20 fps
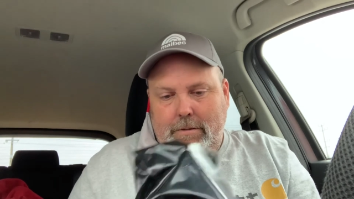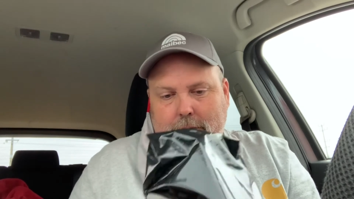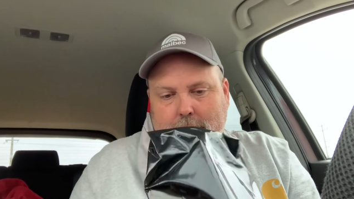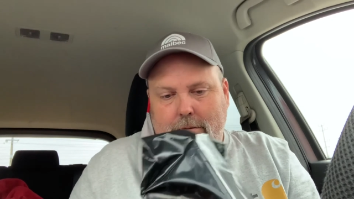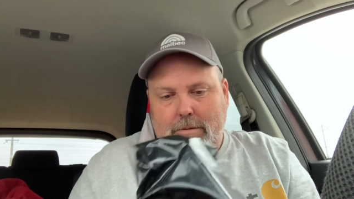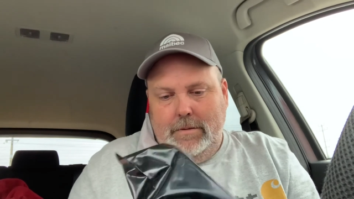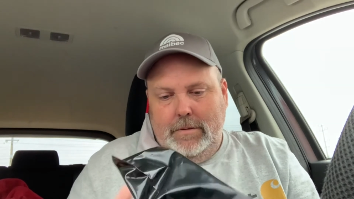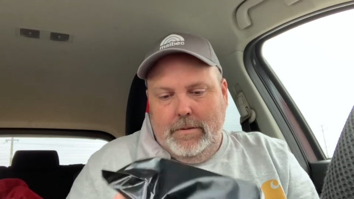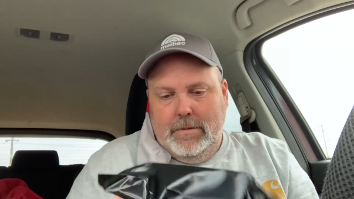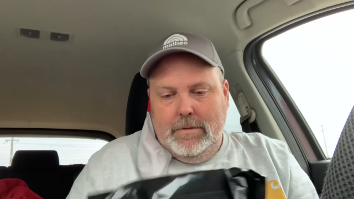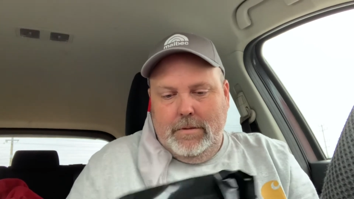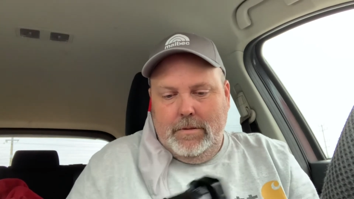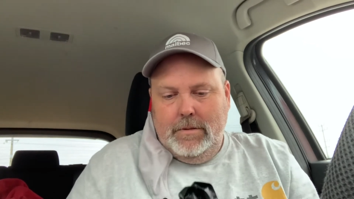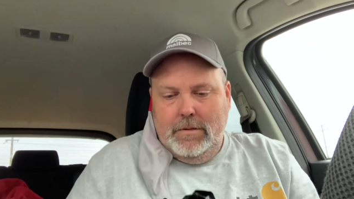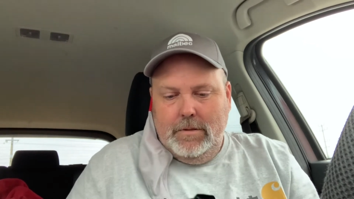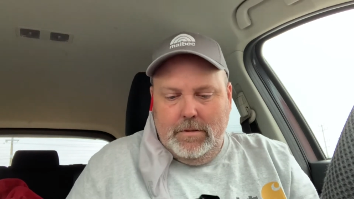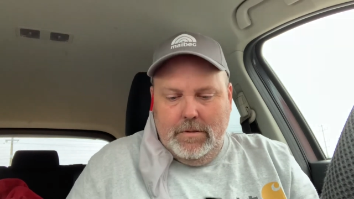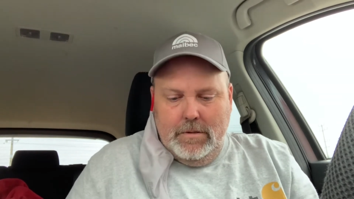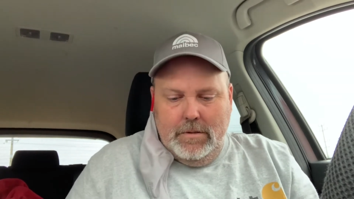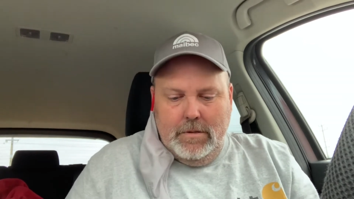
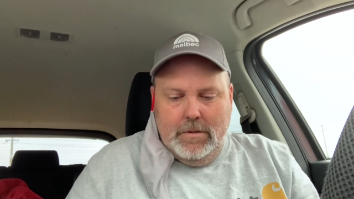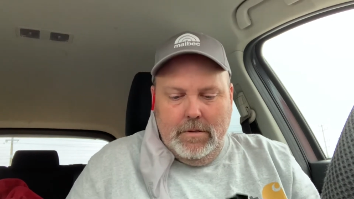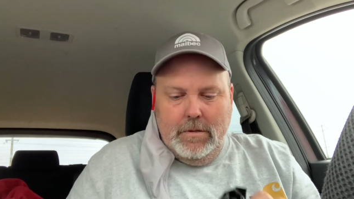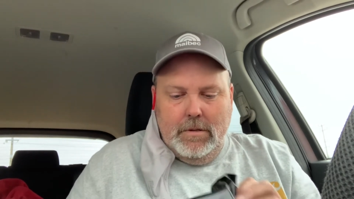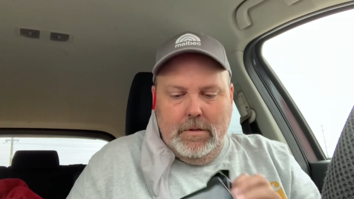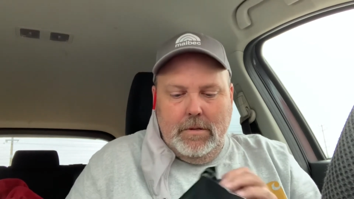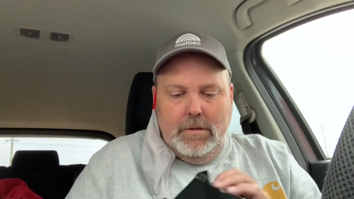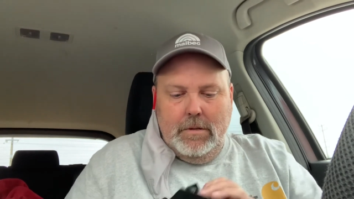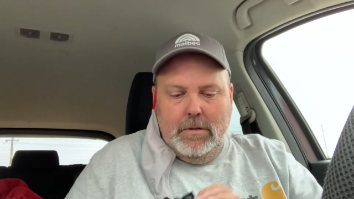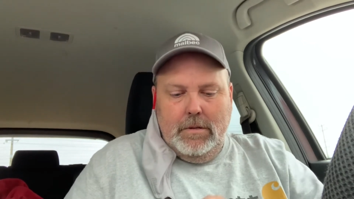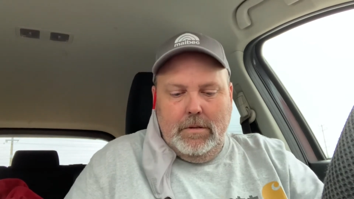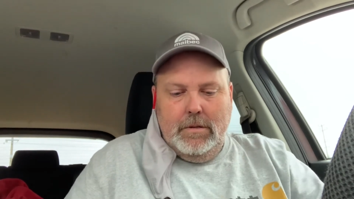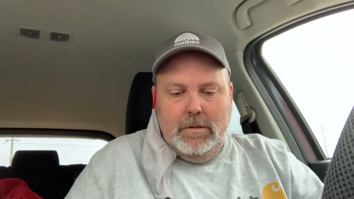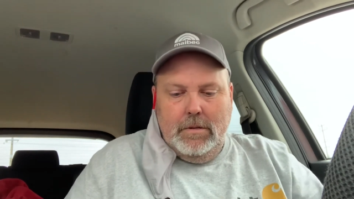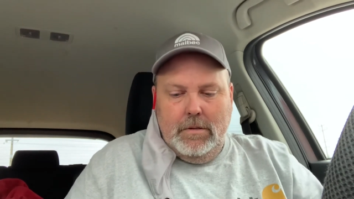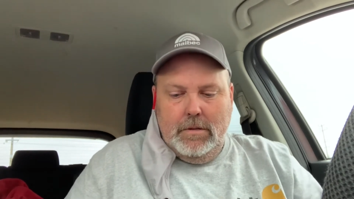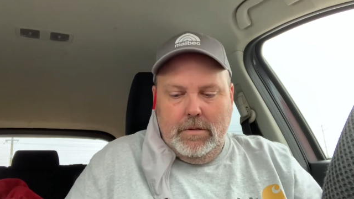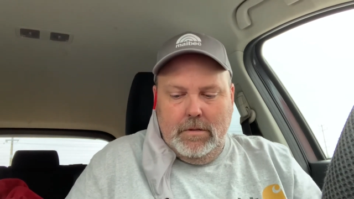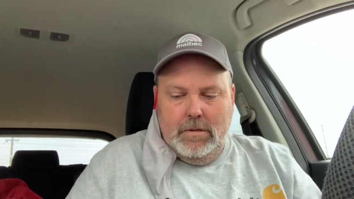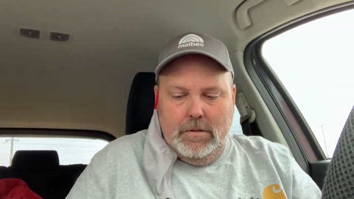
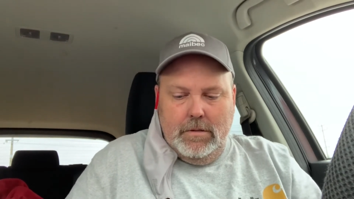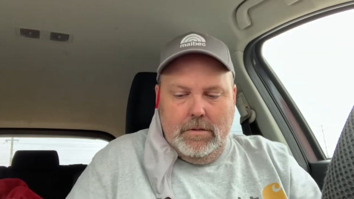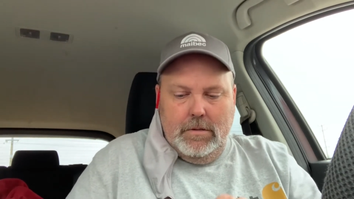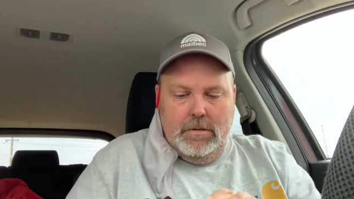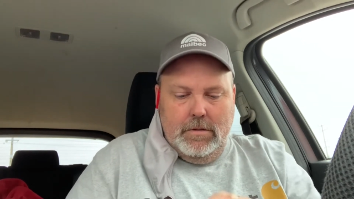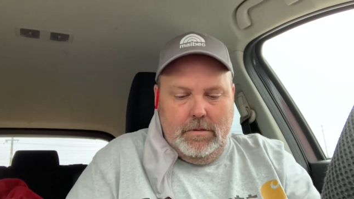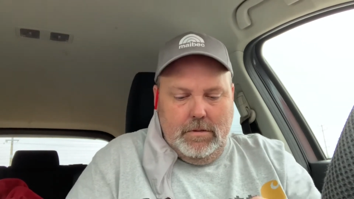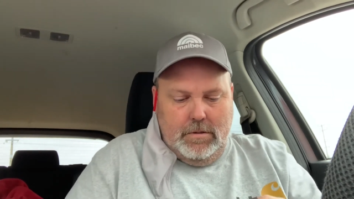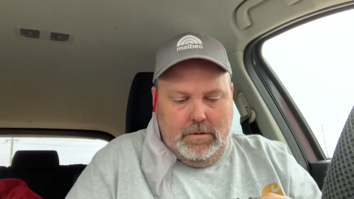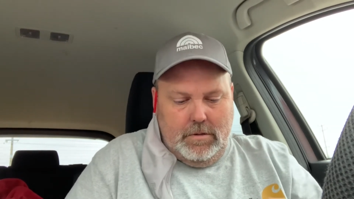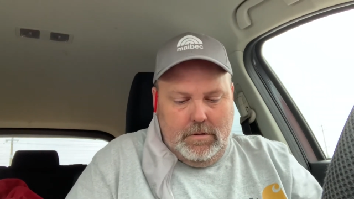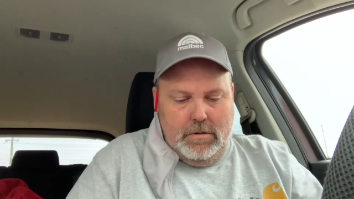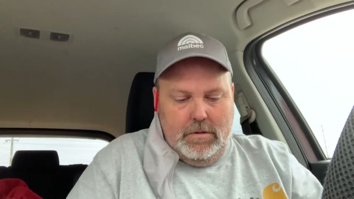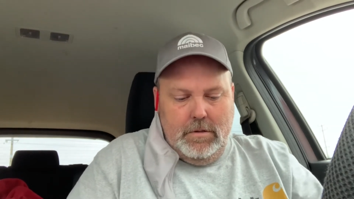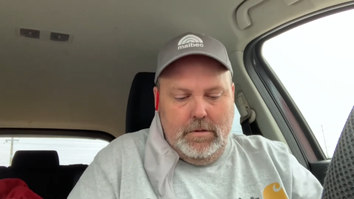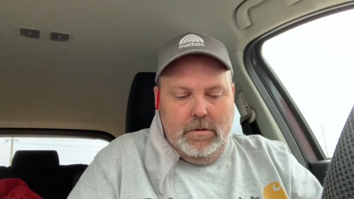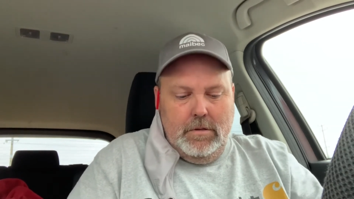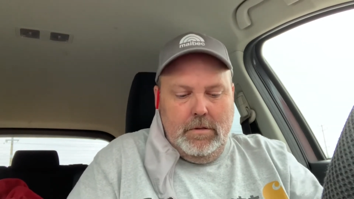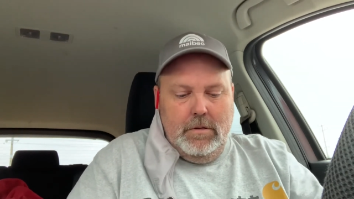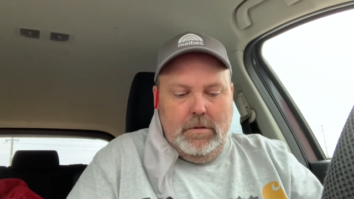
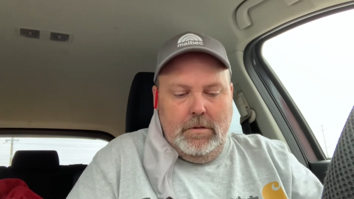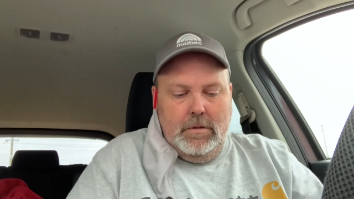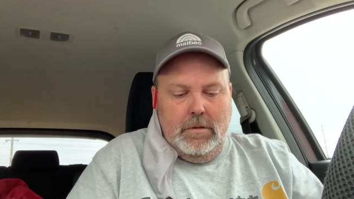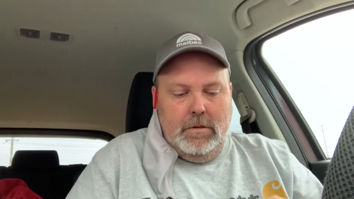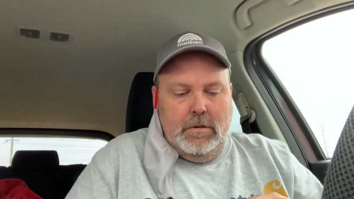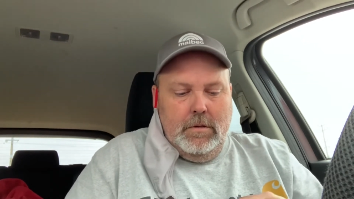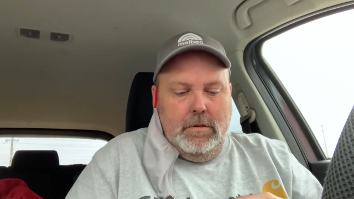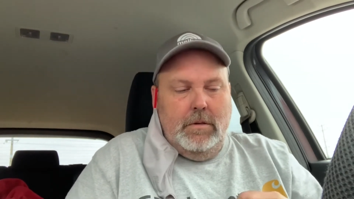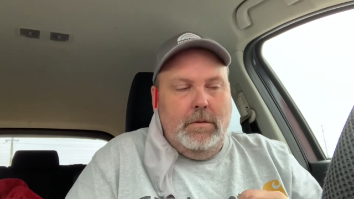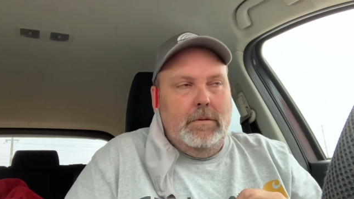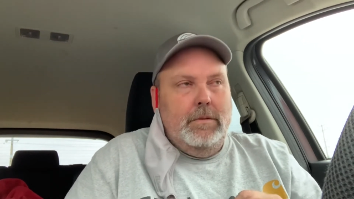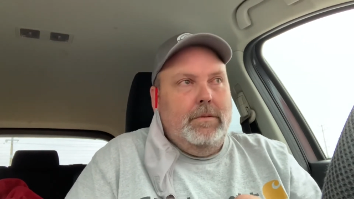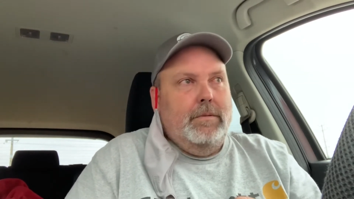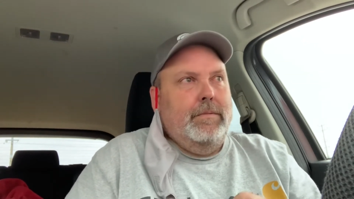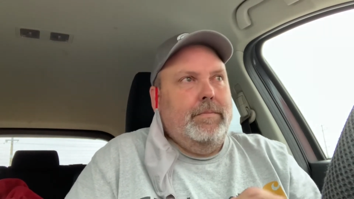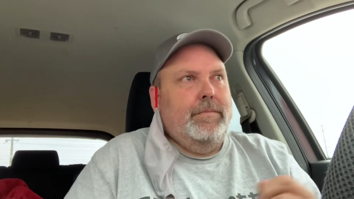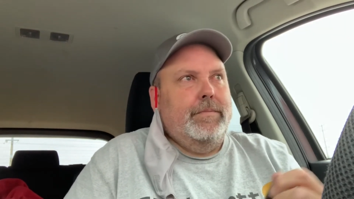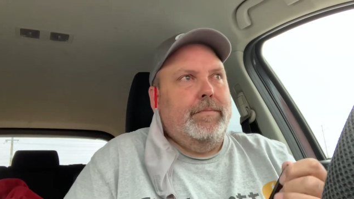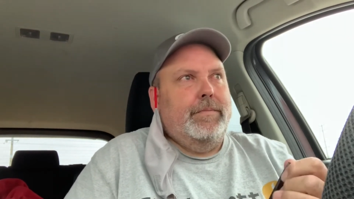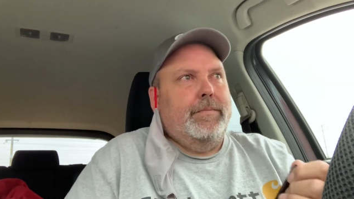
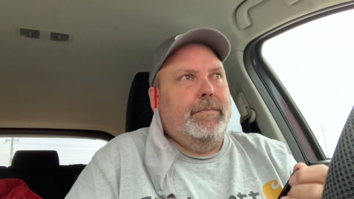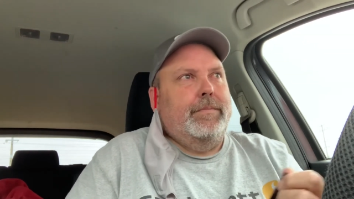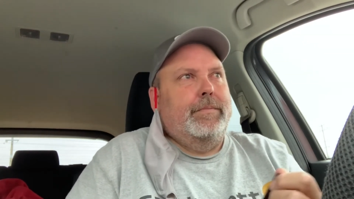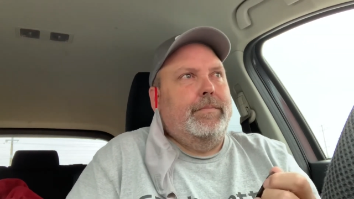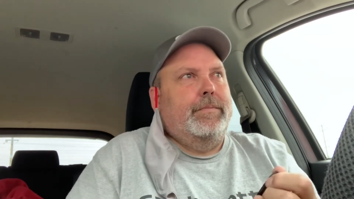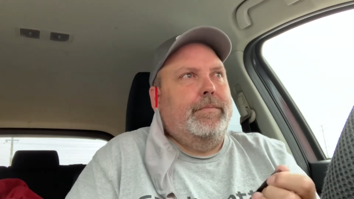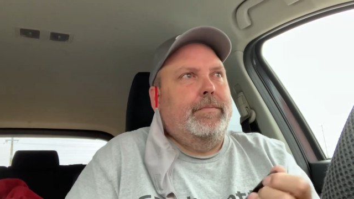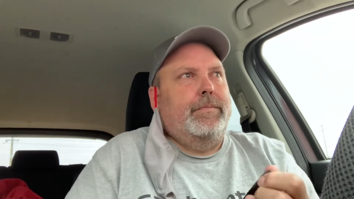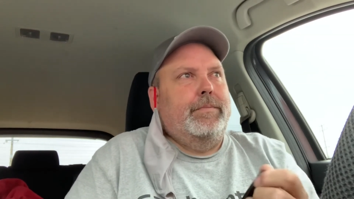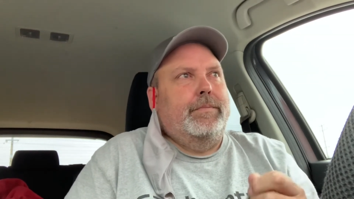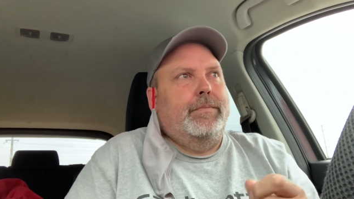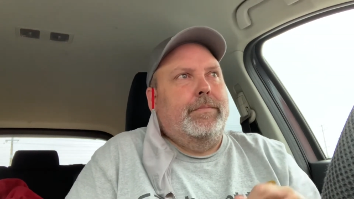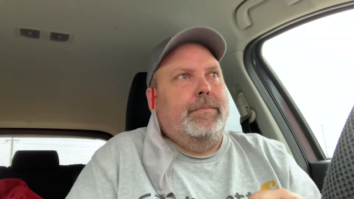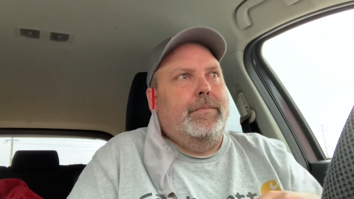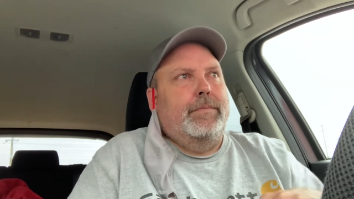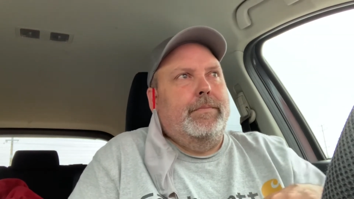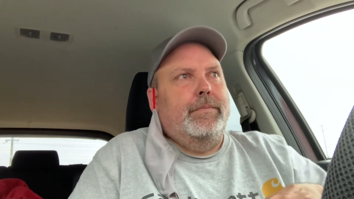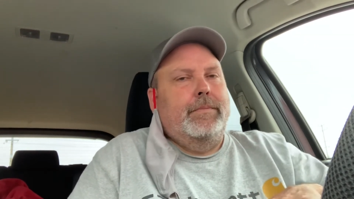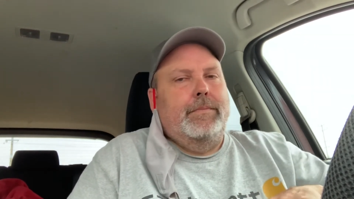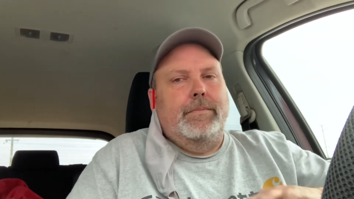(silence)